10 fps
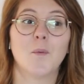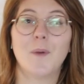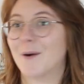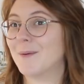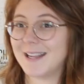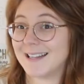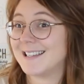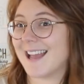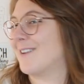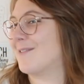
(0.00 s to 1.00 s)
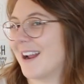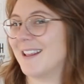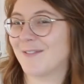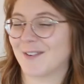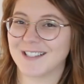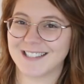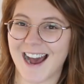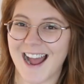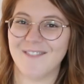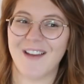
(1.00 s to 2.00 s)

We don't need to get it right the first time.